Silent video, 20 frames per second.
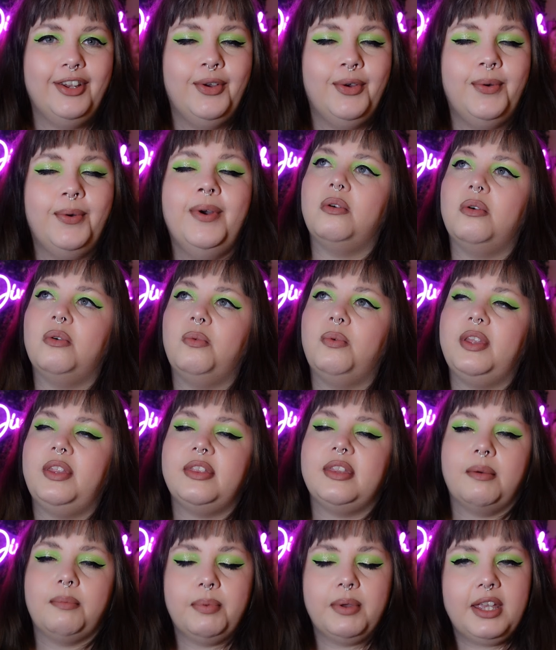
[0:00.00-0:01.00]
know?
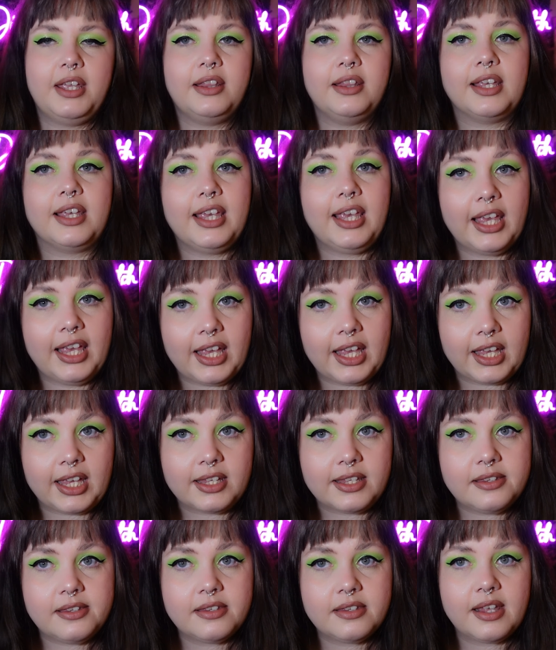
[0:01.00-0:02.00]
With that being the
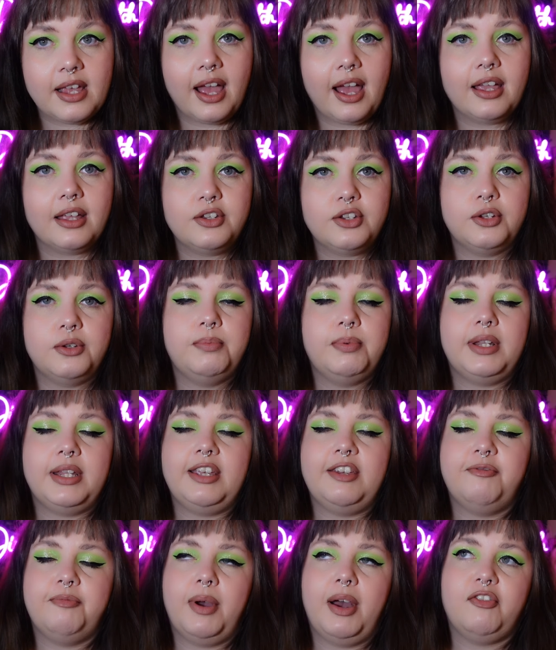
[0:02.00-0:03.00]
case, I do
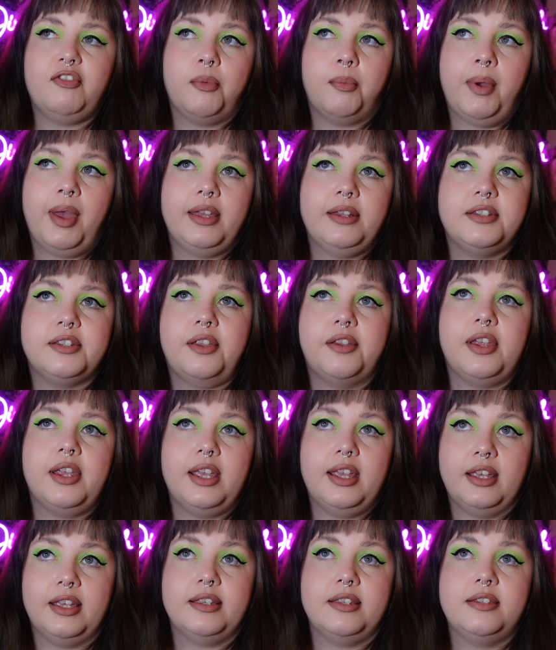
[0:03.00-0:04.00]
believe Baphomet
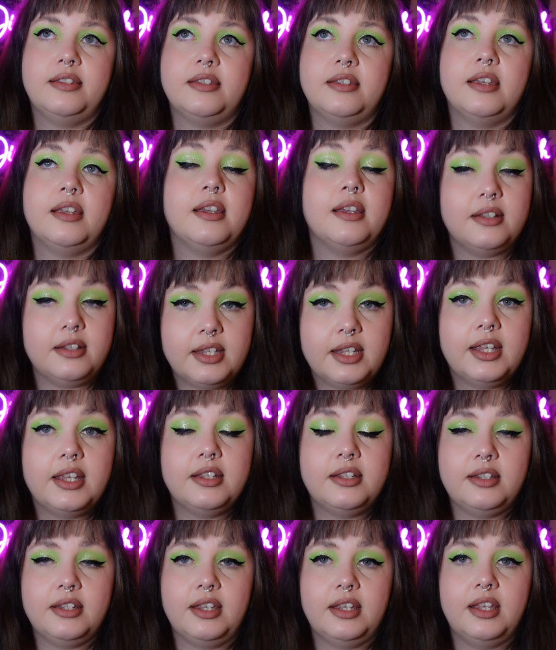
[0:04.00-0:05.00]
is a
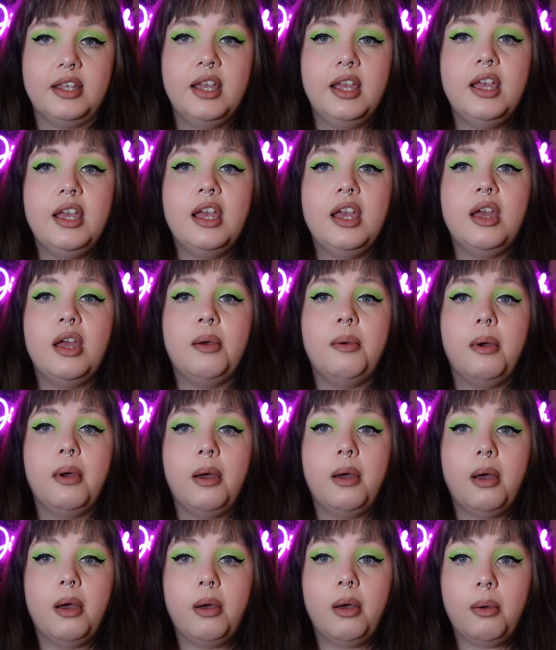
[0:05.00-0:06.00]
deity.
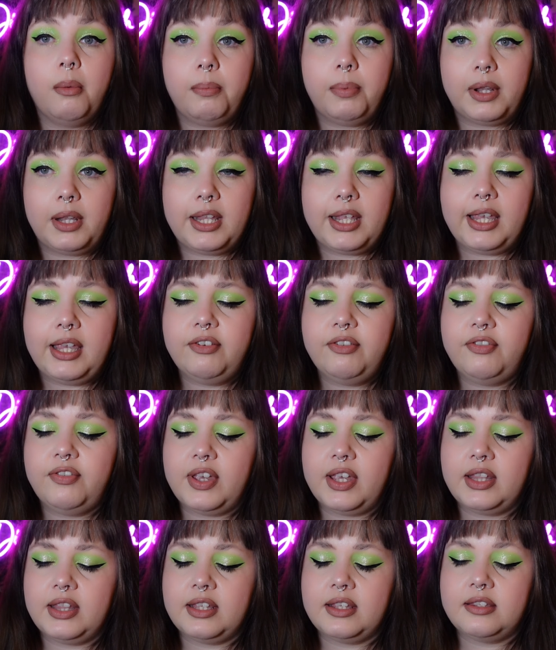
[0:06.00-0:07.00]
Belief
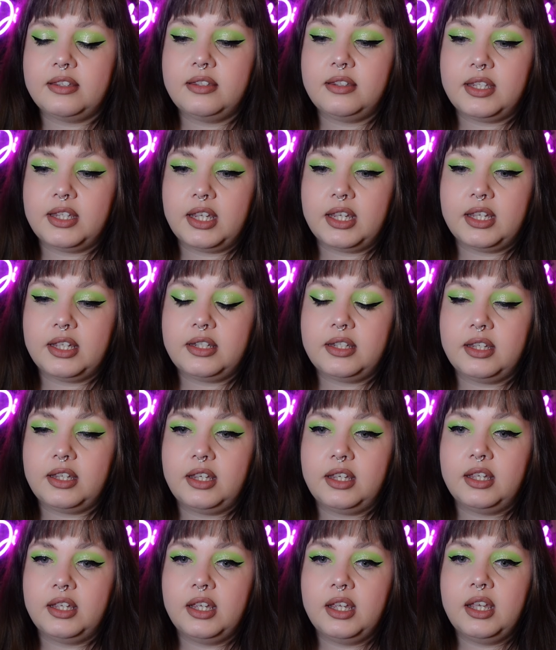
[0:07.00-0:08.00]
in this
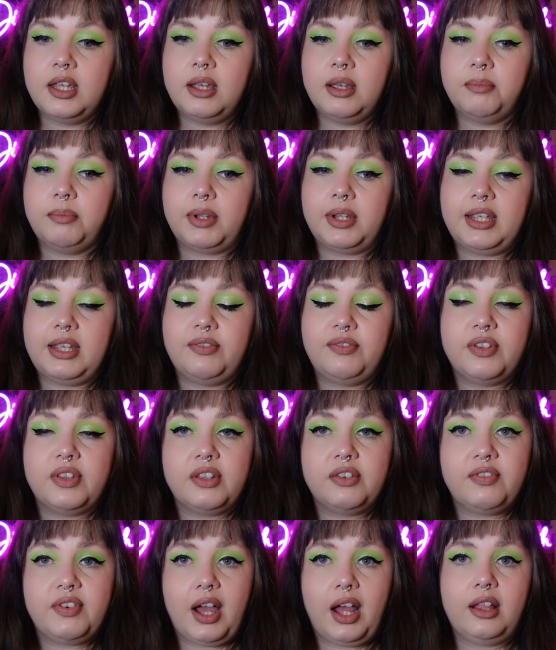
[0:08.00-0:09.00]
deity, belief in
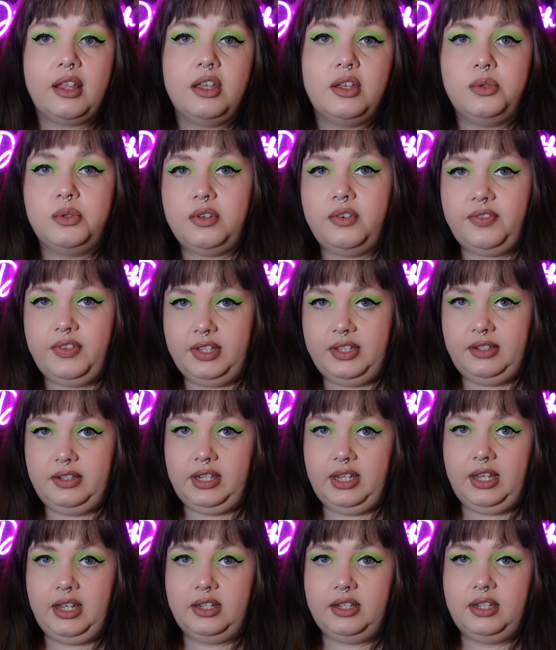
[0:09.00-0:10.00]
the values of this
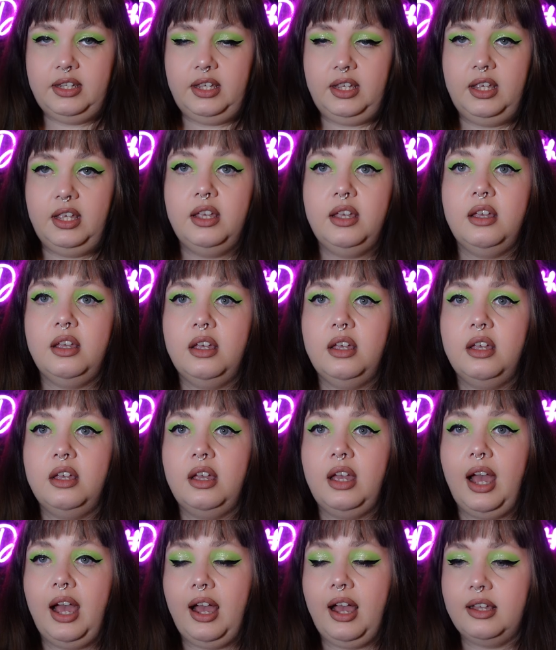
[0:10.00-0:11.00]
deity,
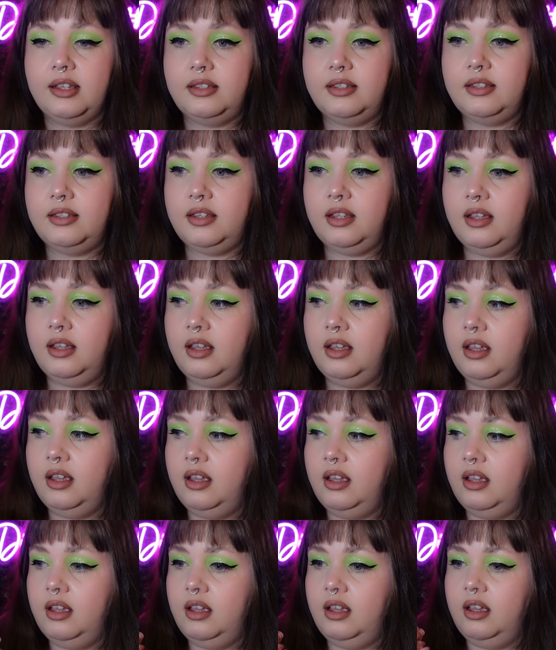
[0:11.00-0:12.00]
has
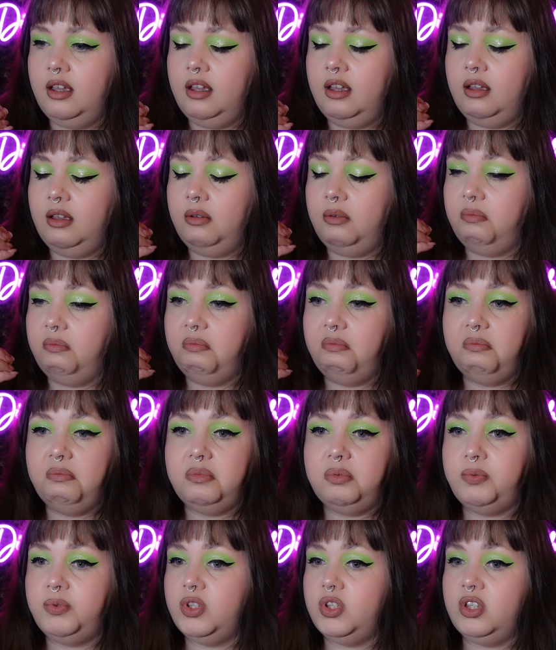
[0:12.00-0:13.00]

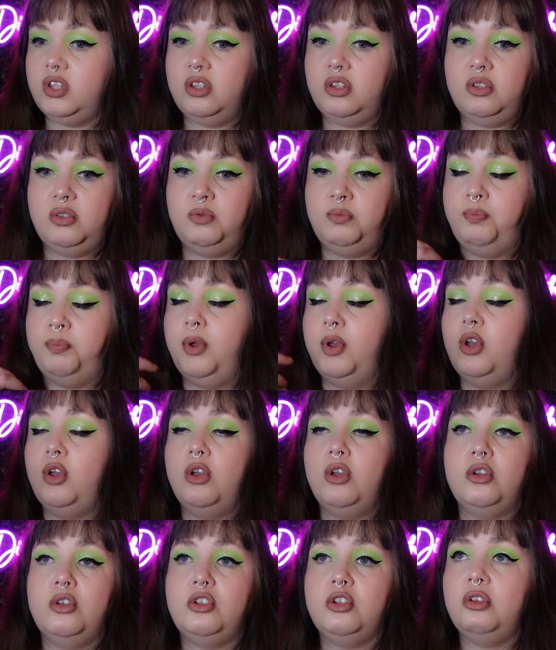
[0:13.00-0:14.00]

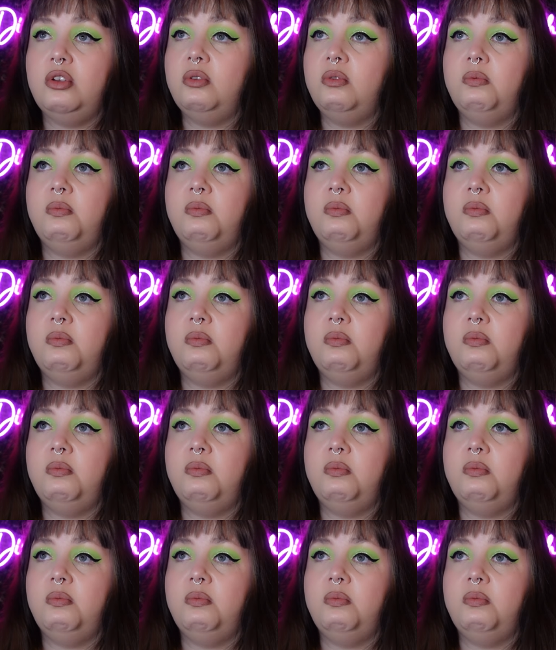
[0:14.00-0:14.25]
spurred